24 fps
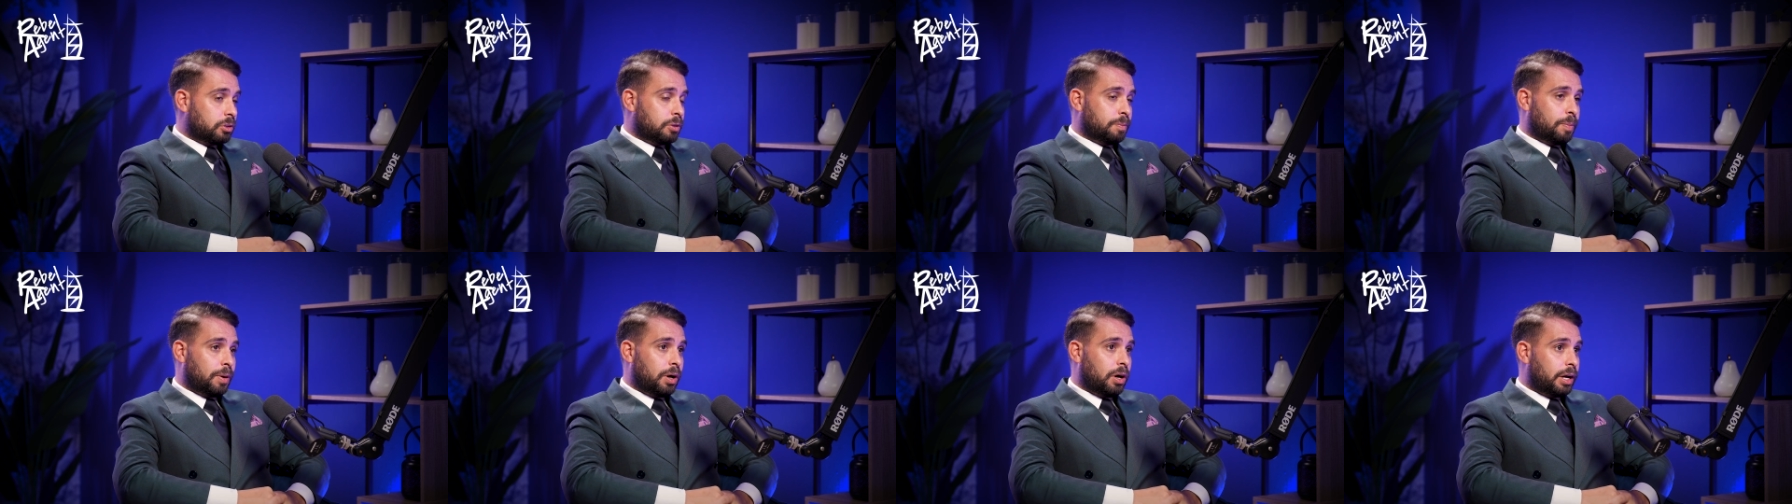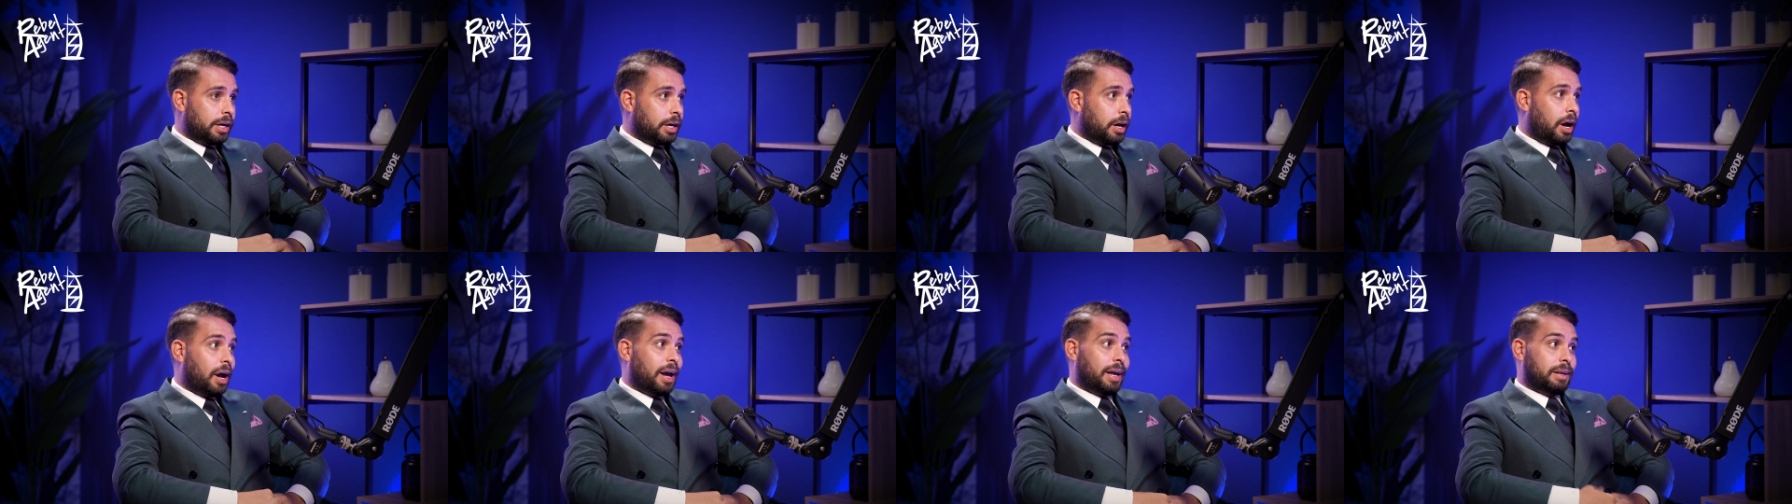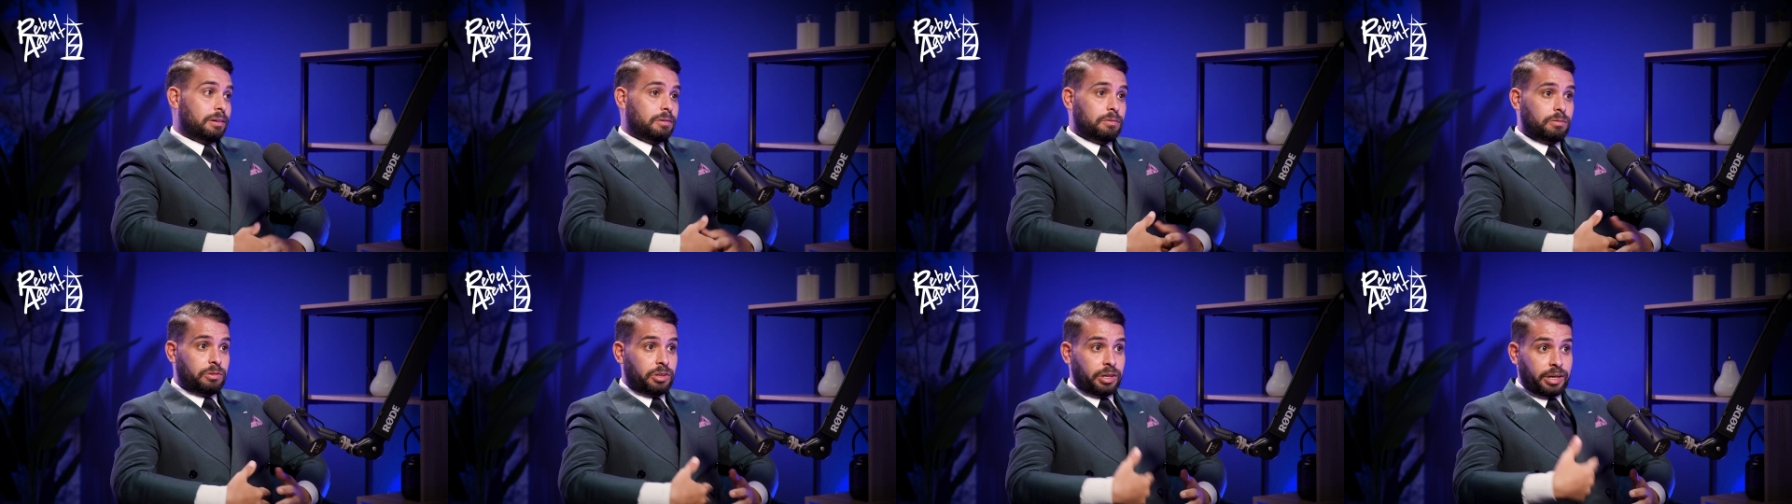Dubai, I
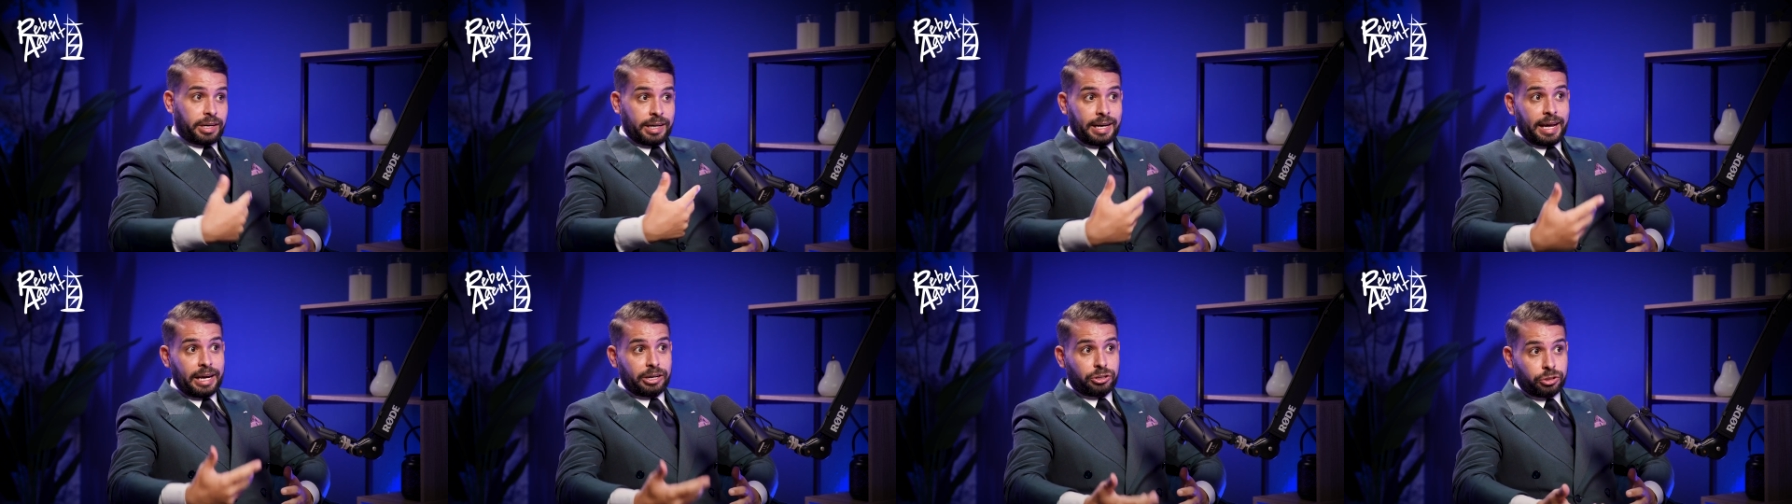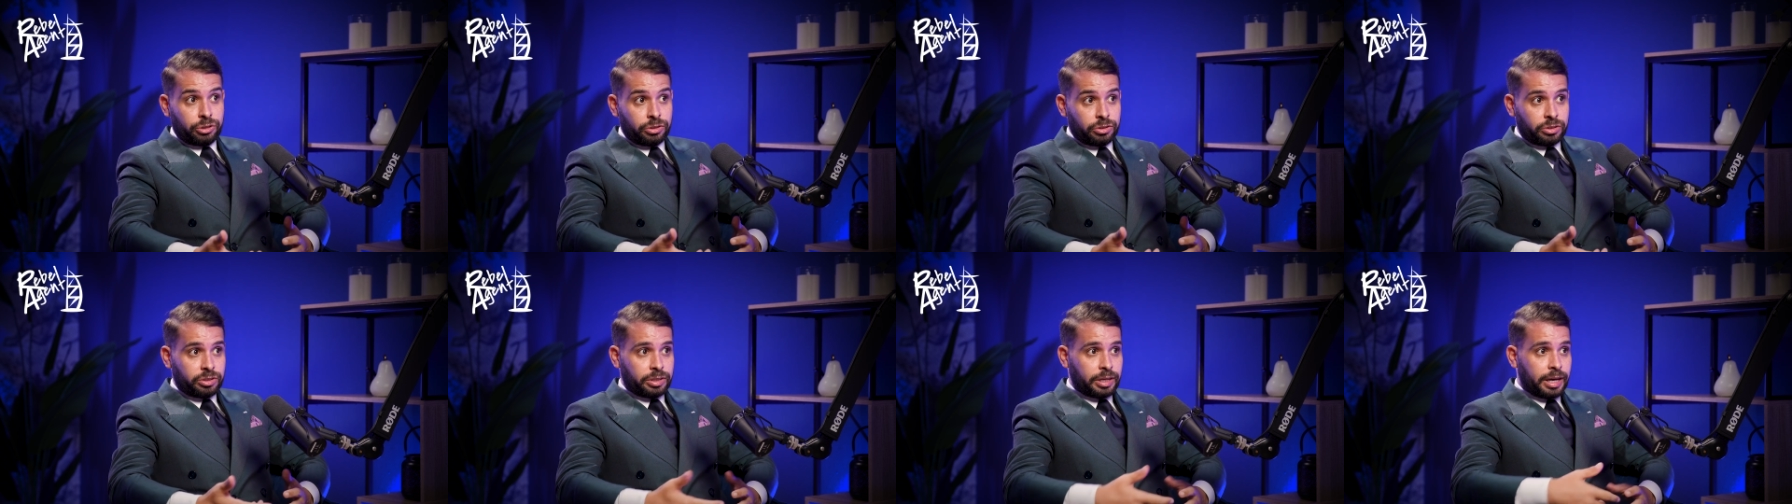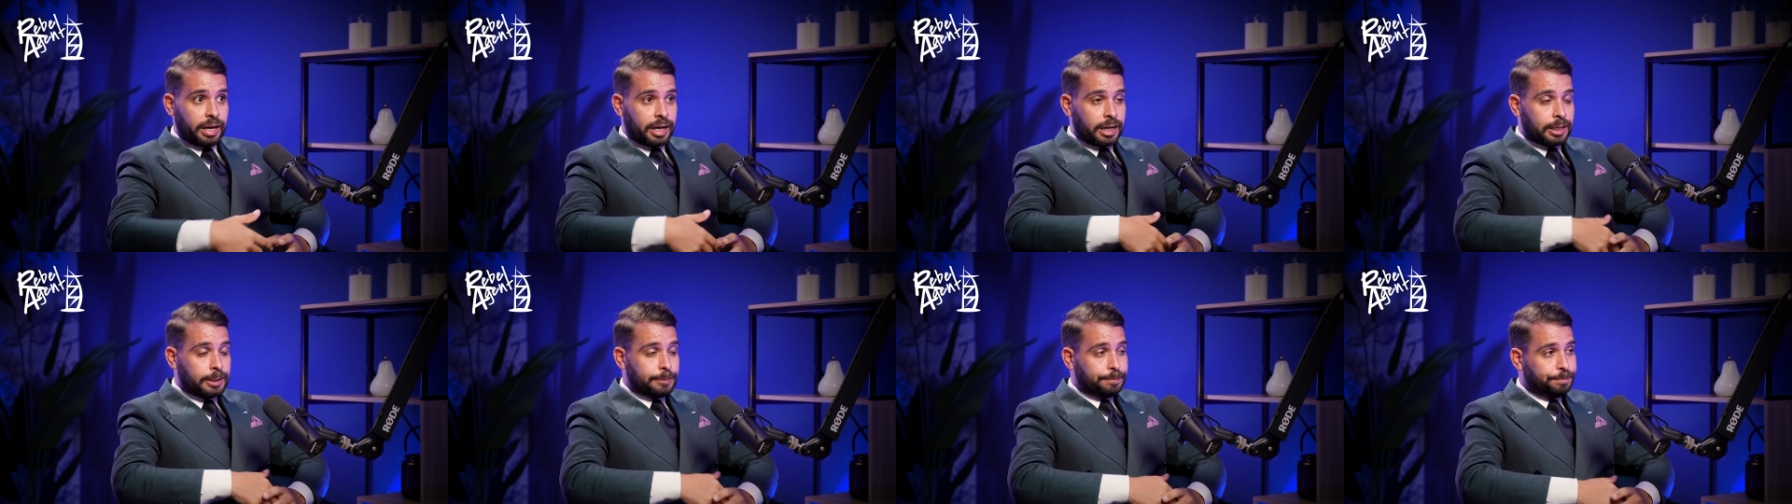had the connections
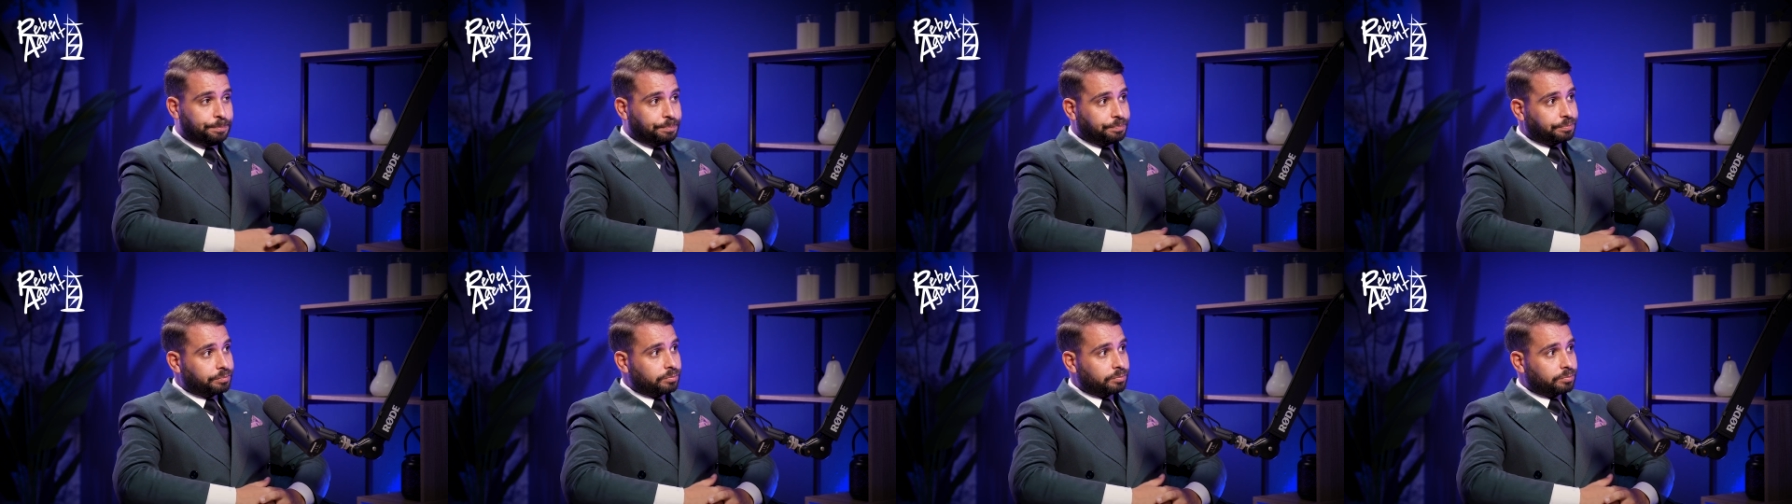there.